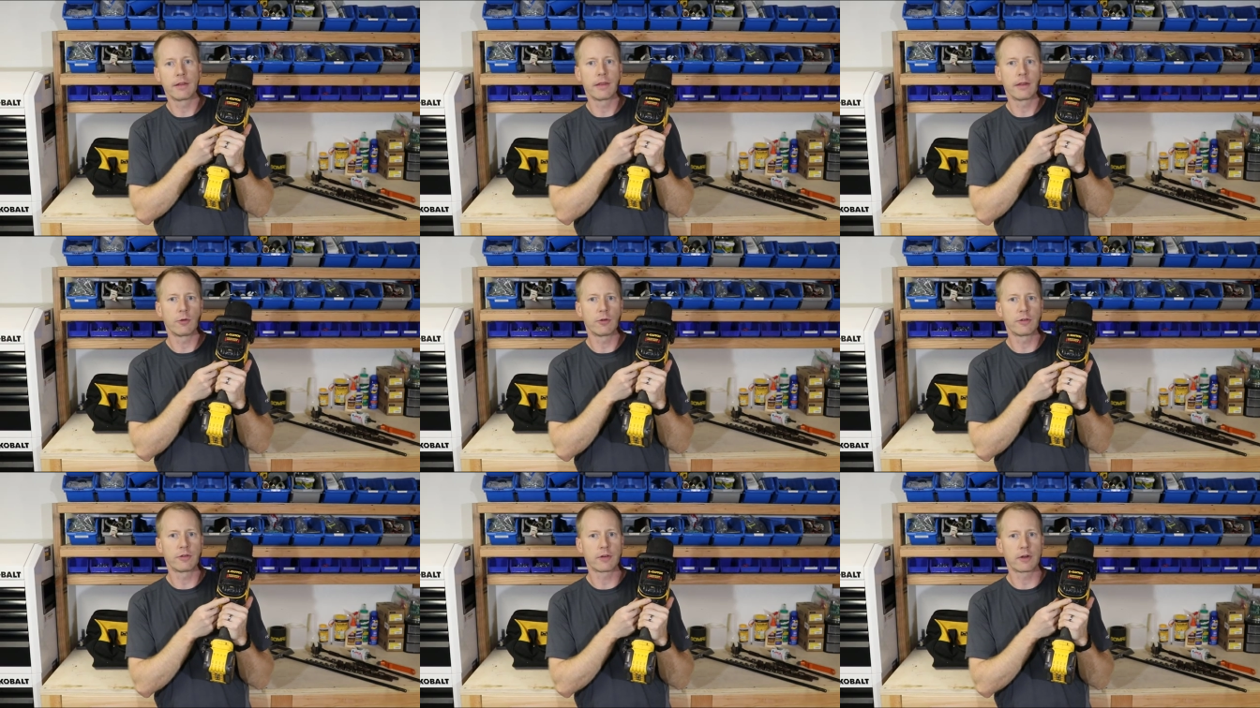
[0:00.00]

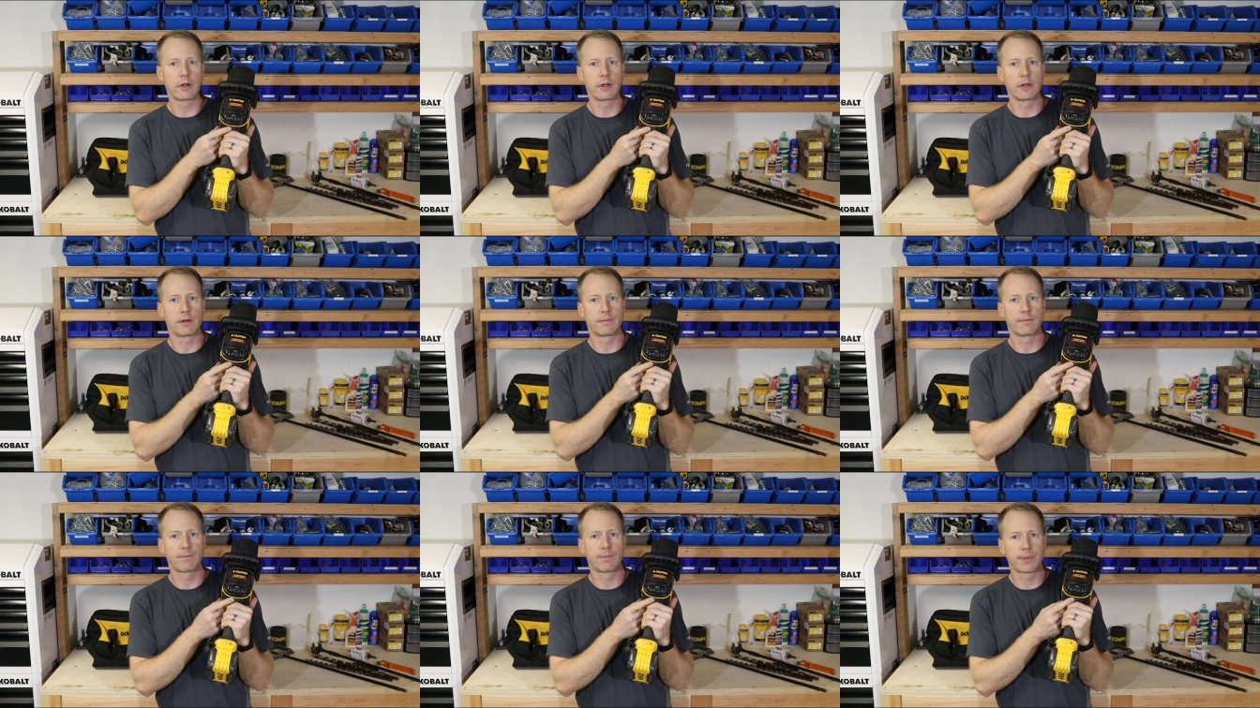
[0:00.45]
that will
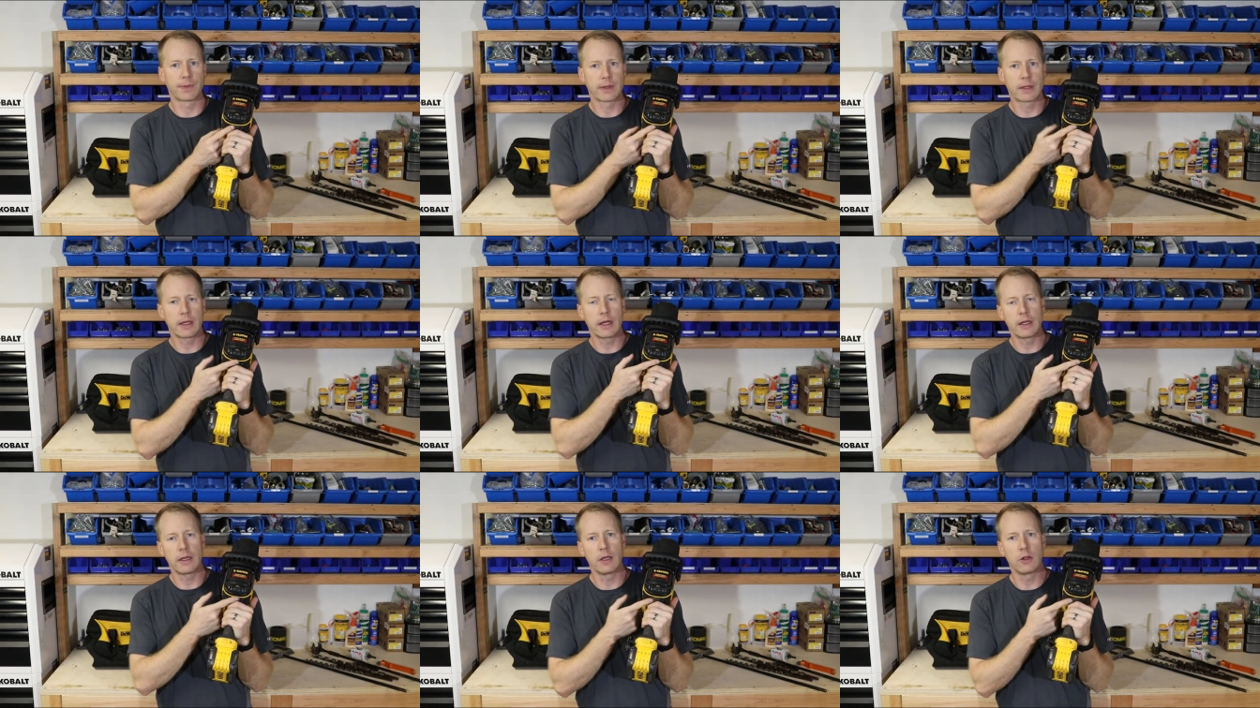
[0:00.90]
start
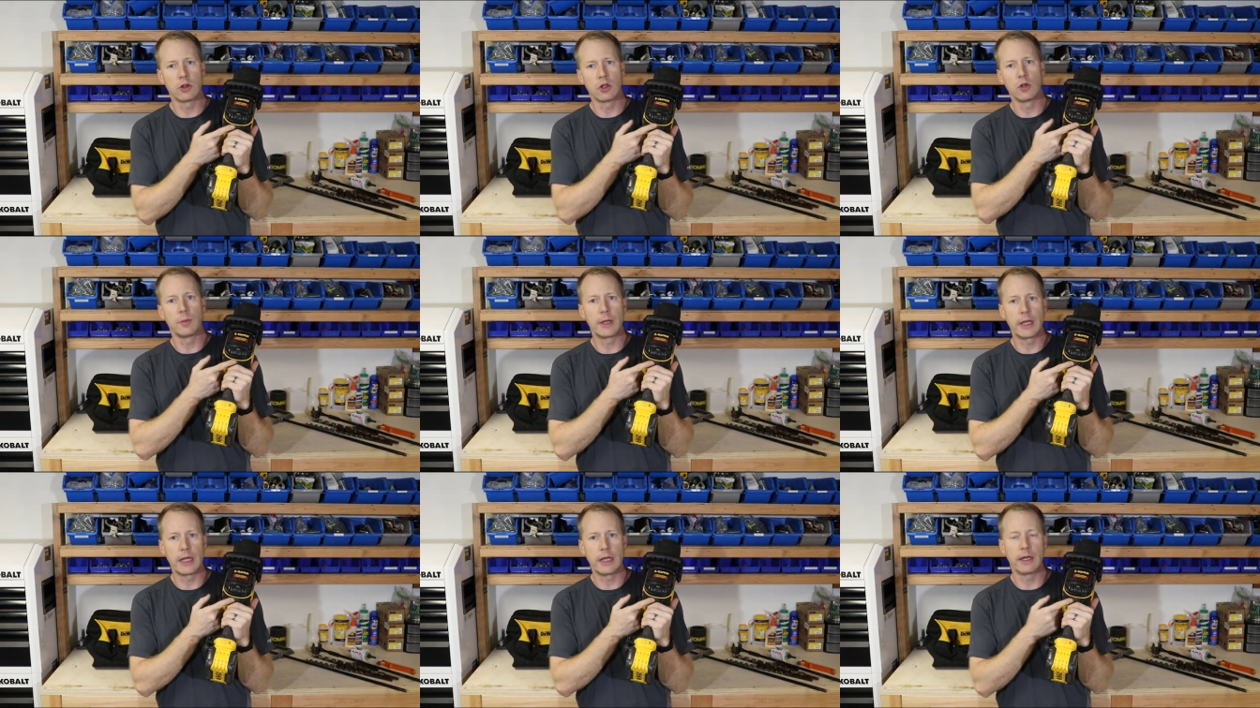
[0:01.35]
kind of
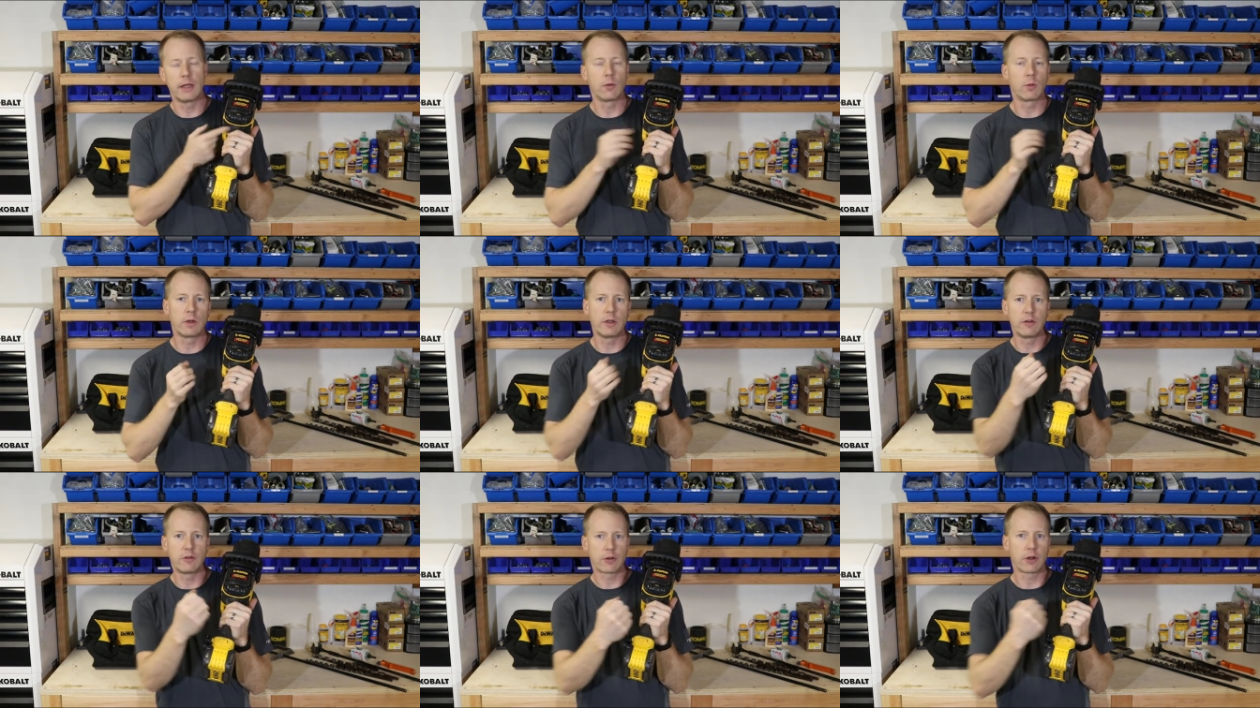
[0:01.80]
illuminating
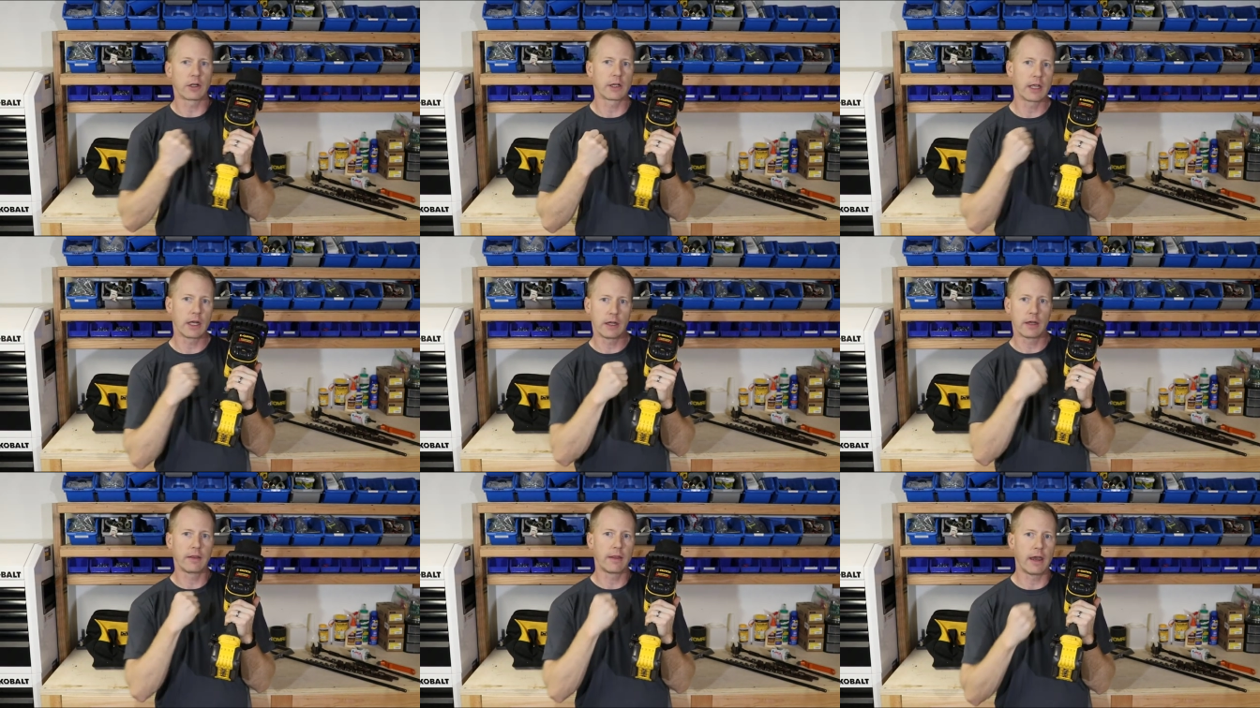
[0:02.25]
when you start getting to